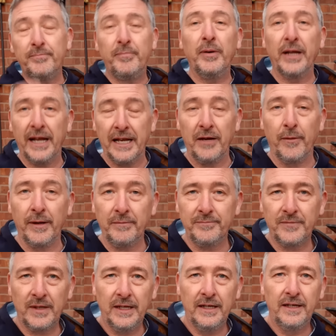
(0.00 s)
But anyway,
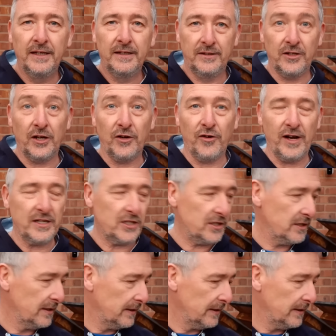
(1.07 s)
digress.